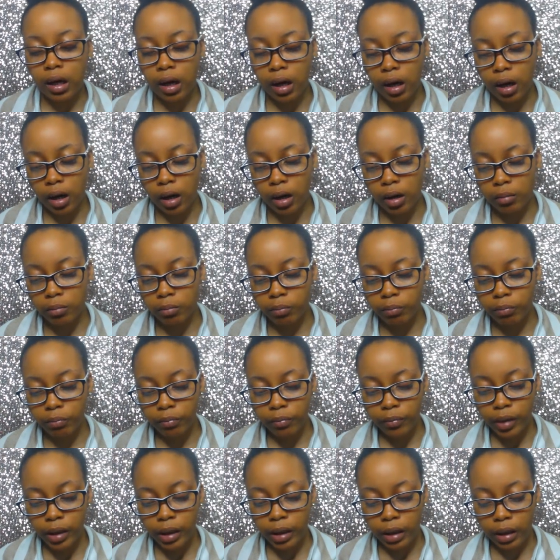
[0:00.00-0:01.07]
um,
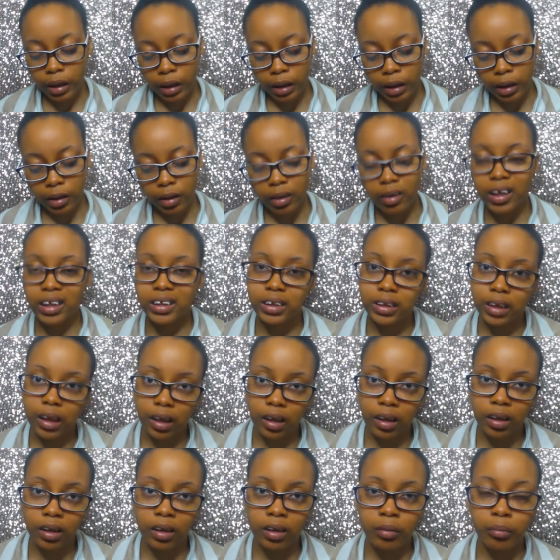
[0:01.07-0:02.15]
and that's
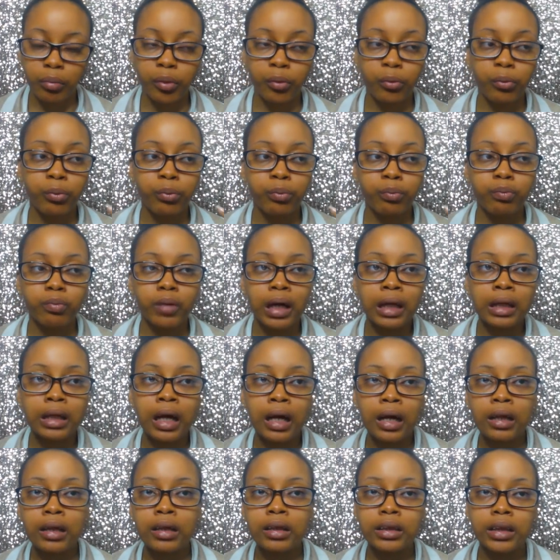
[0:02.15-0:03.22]
not good. But a
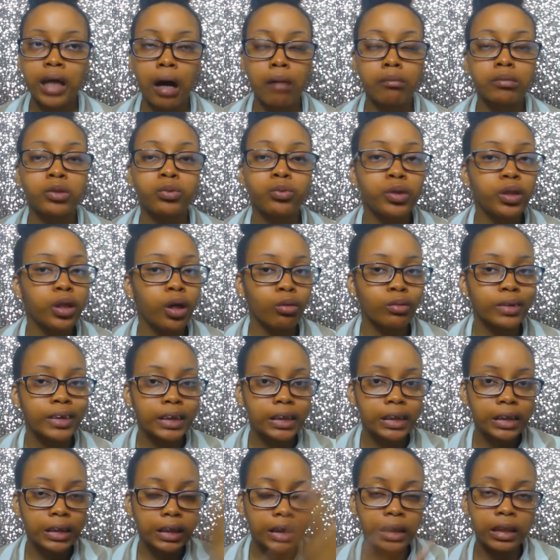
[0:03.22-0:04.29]
lot of the times, we don't
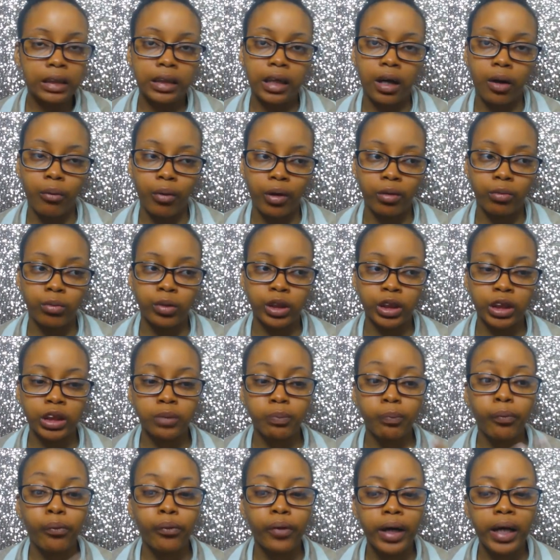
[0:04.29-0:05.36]
see it that way. We're
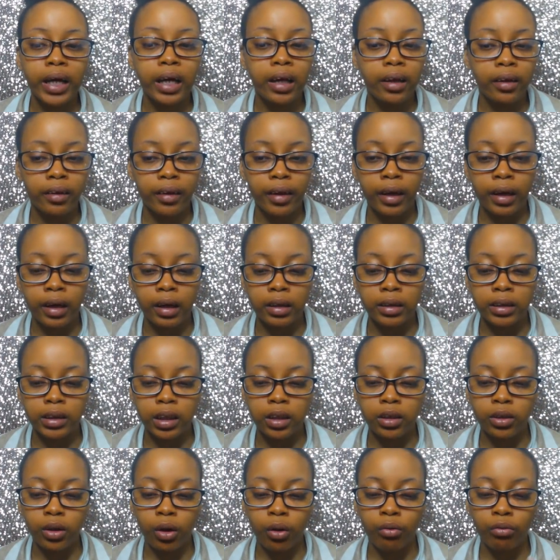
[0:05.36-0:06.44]
just praying things
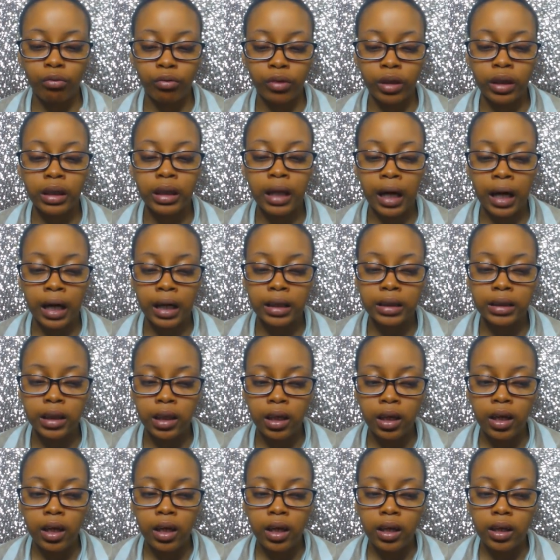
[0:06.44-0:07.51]
and don't realize
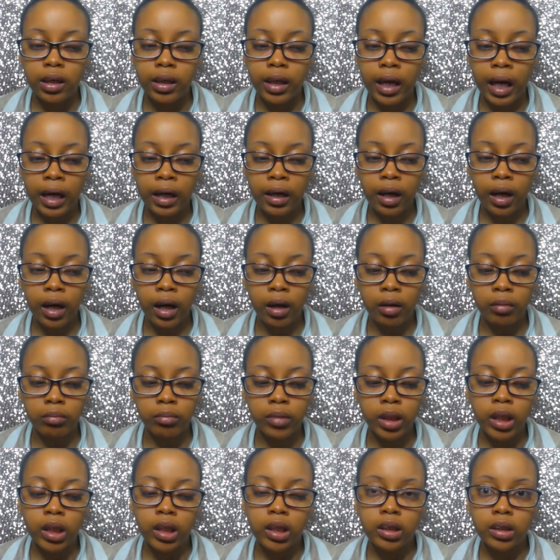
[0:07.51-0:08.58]
that um,
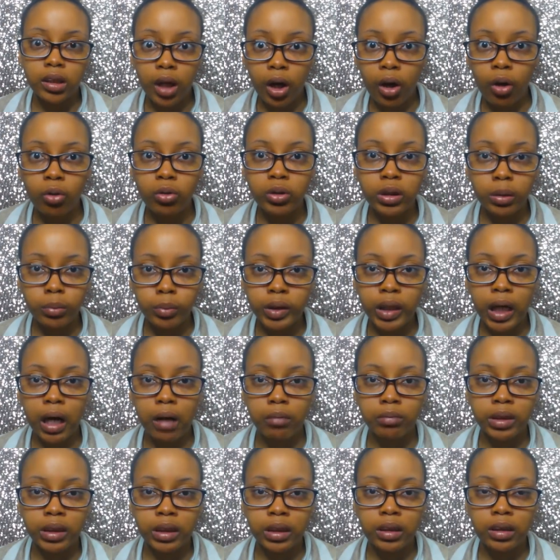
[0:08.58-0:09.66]
though
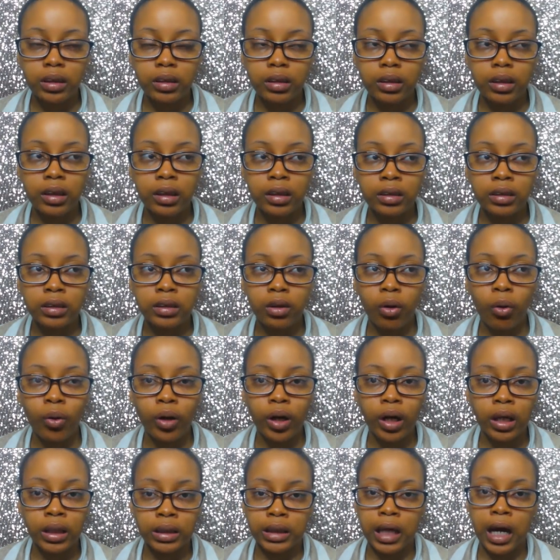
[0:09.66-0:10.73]
sometimes it's
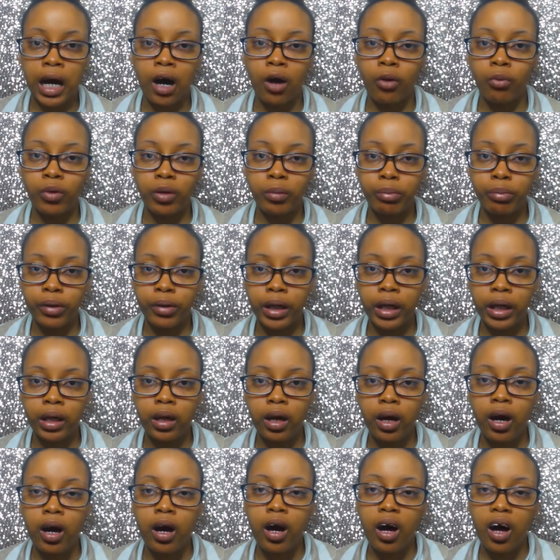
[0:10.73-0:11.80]
on us how we
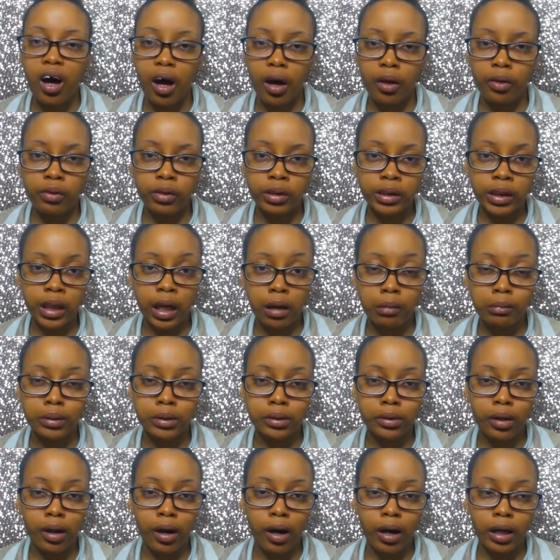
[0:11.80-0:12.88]
pray, other times
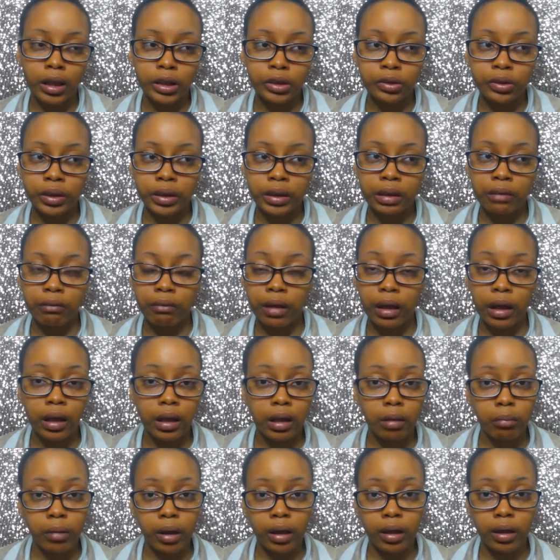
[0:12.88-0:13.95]
there are tricks of the
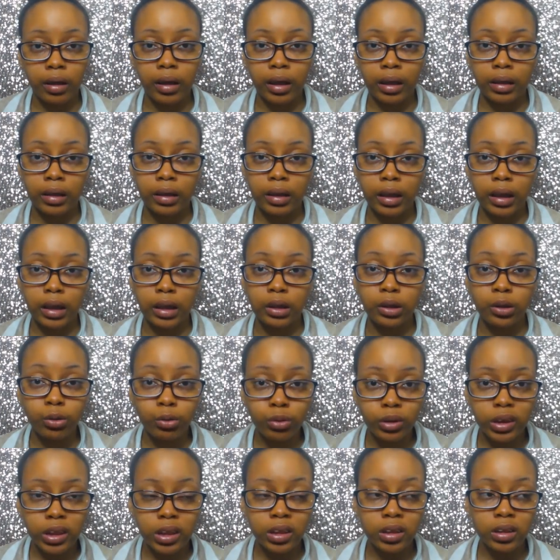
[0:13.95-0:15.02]
enemy that he
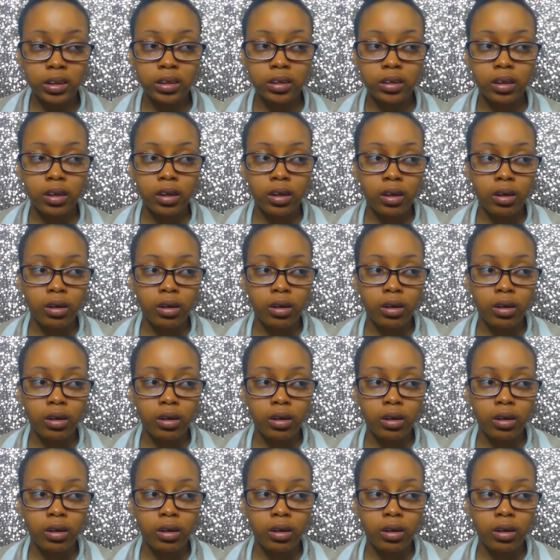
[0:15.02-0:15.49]
uses